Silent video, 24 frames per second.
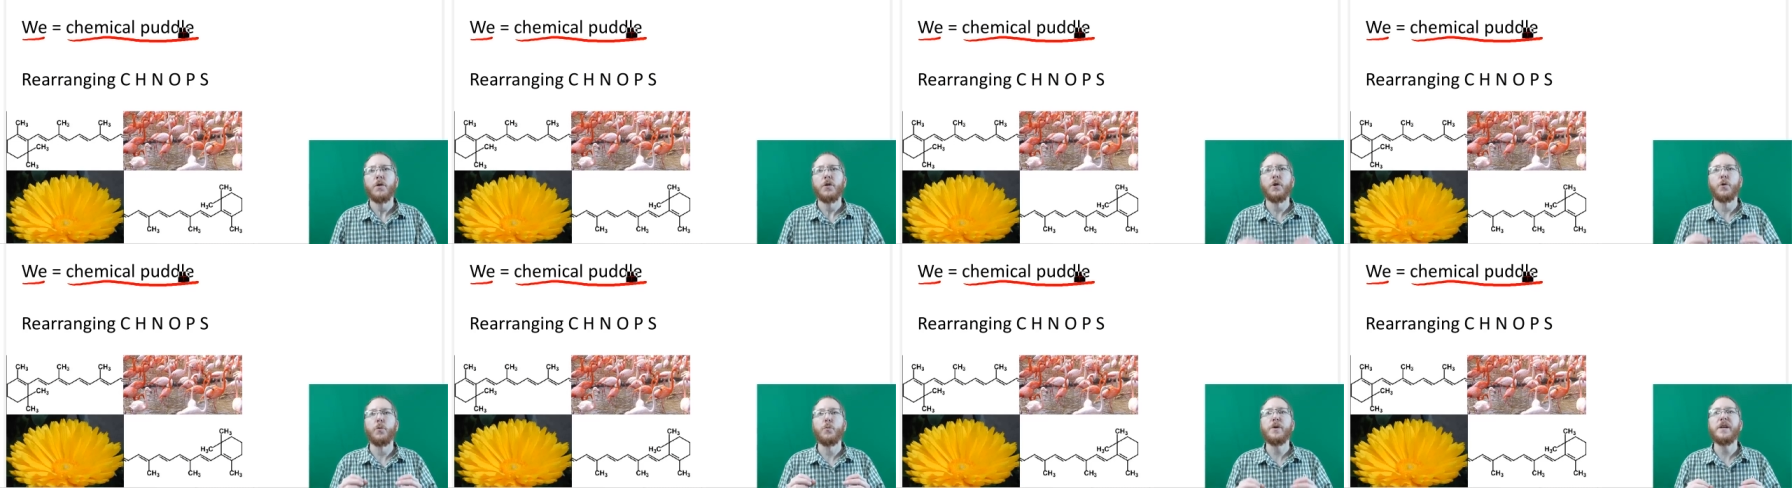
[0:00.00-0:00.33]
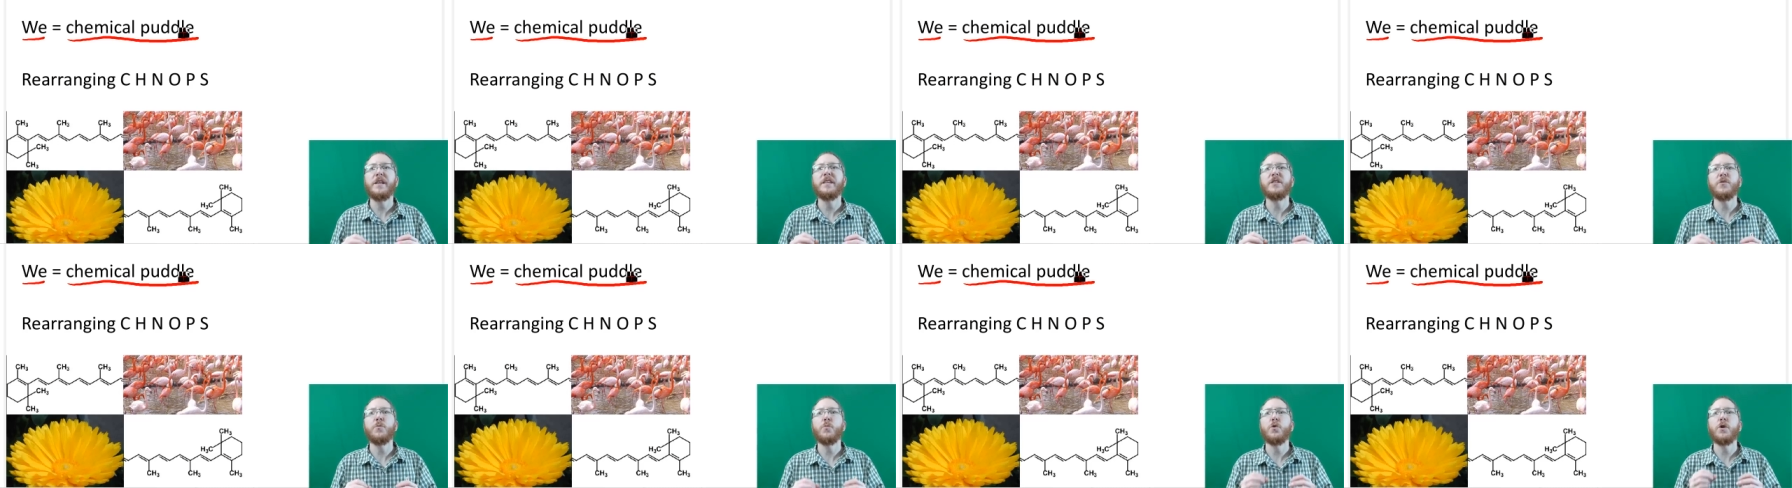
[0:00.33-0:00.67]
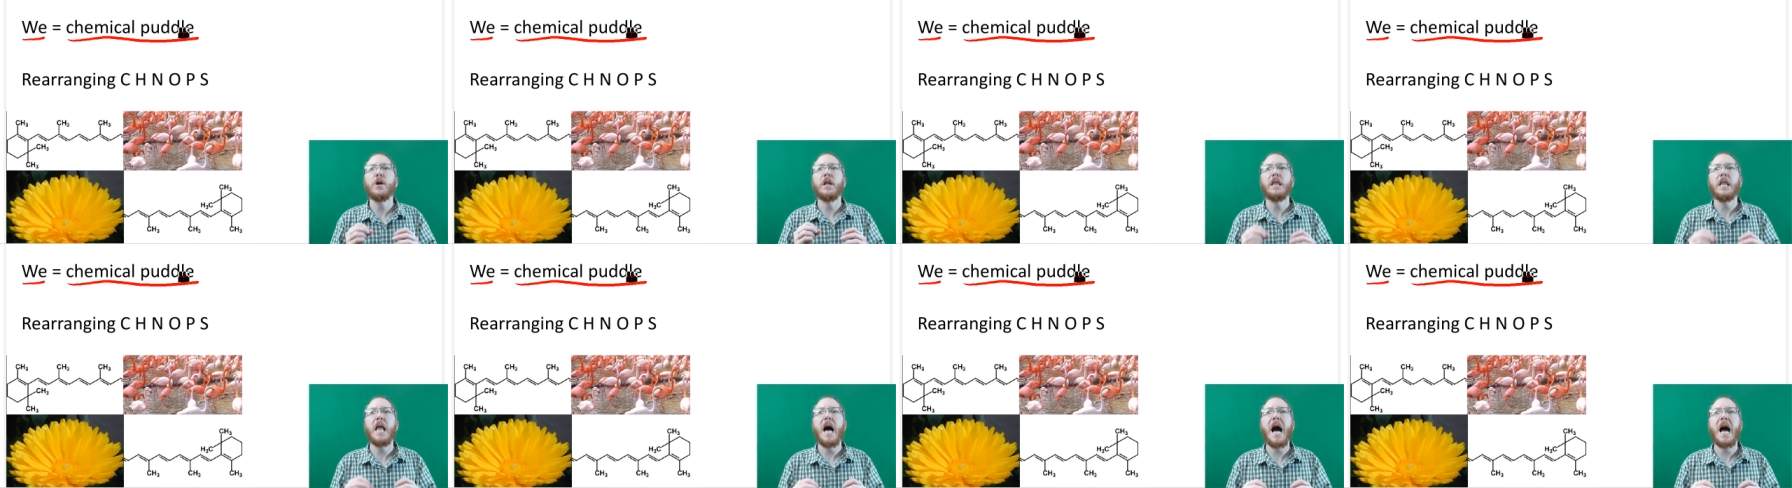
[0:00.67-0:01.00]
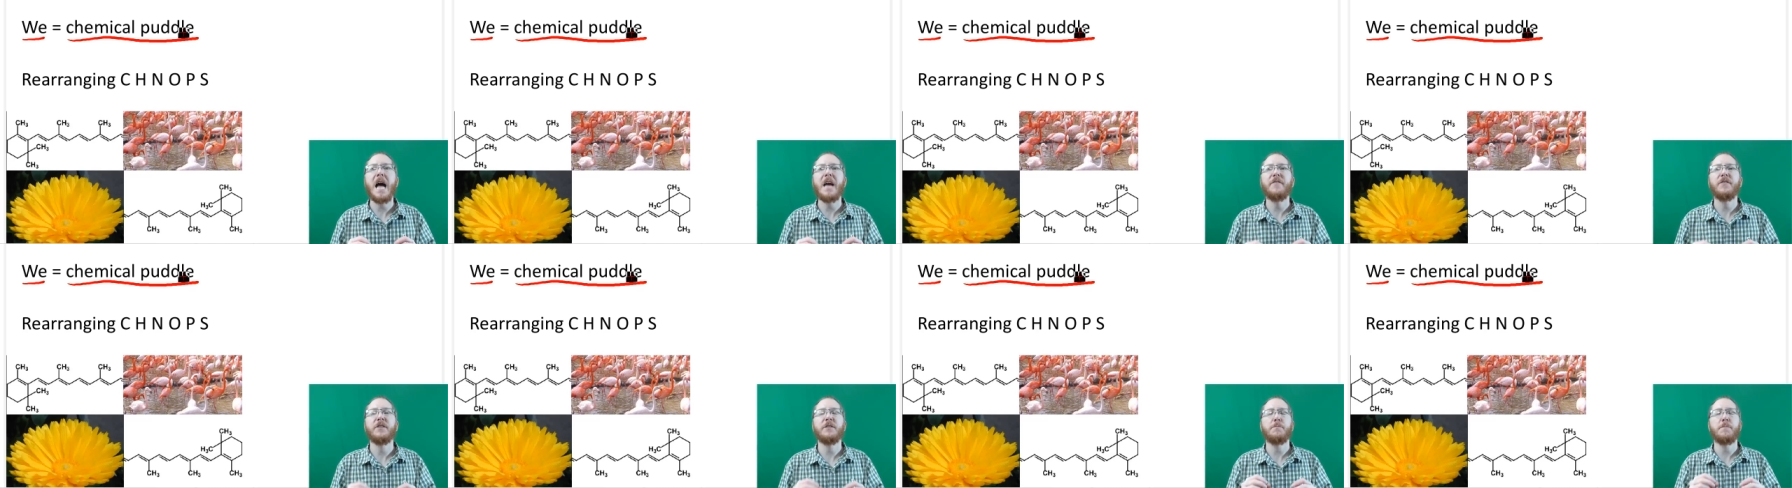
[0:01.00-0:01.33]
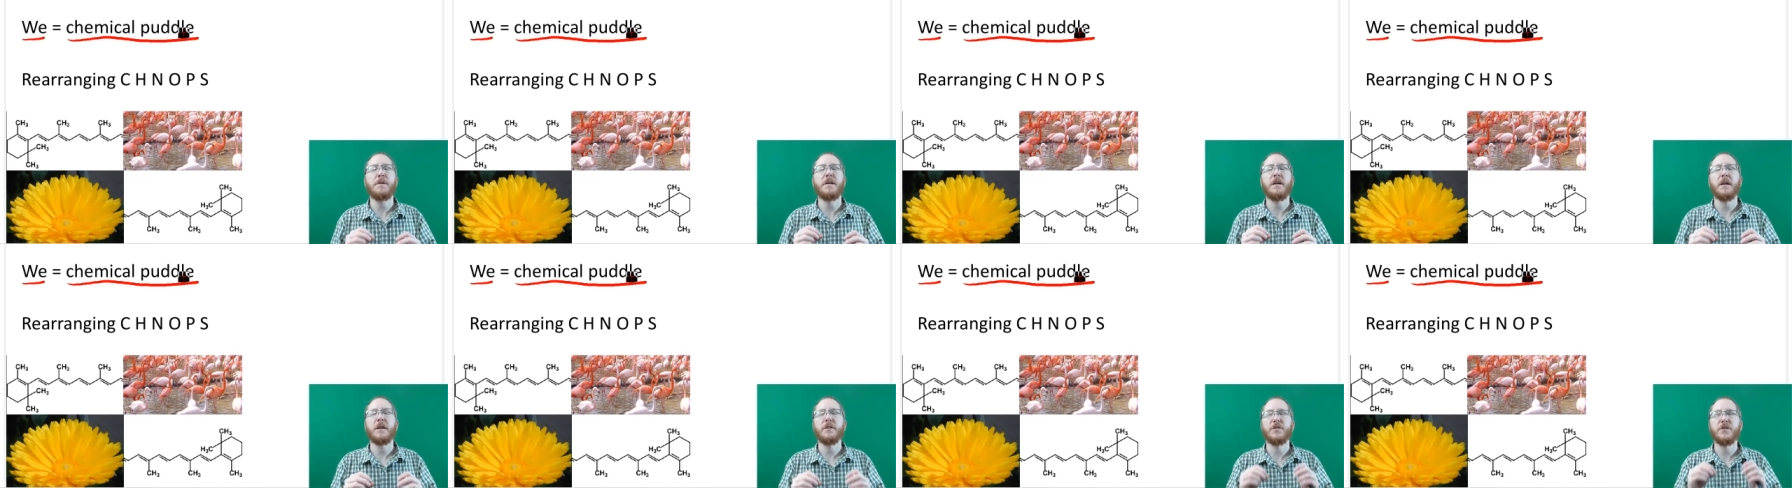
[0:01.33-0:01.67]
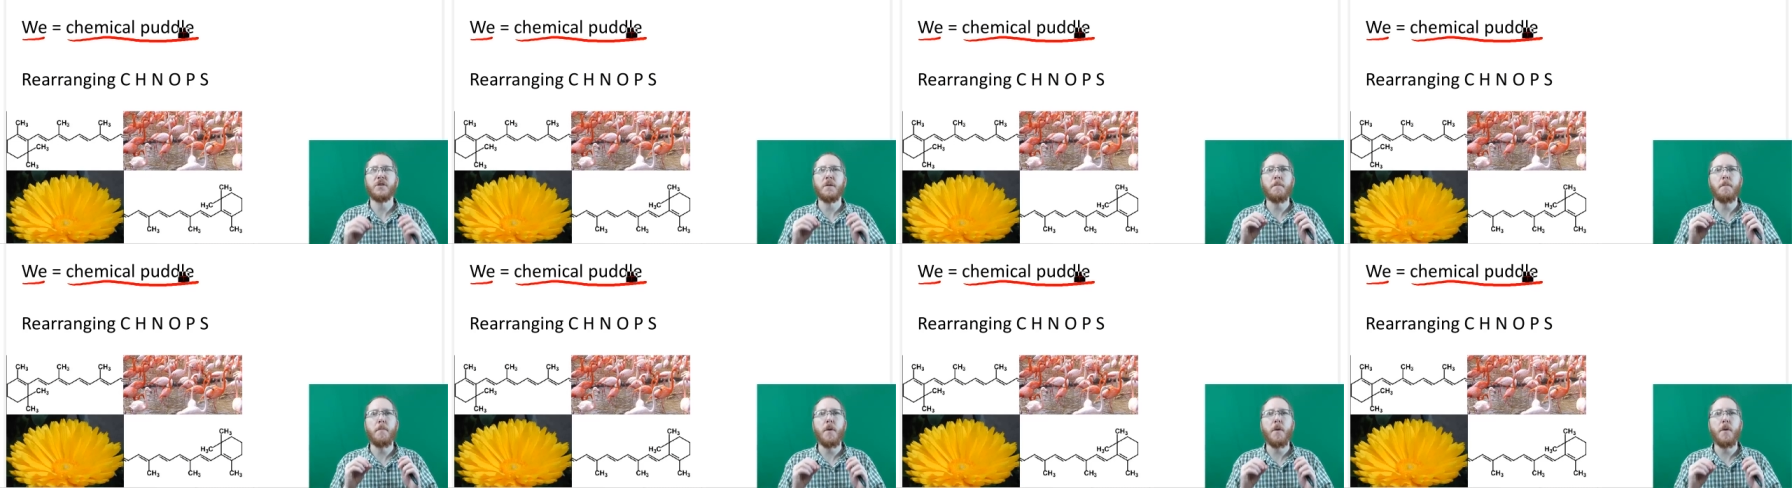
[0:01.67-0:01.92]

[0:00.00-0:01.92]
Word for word: The reason we're alive is because the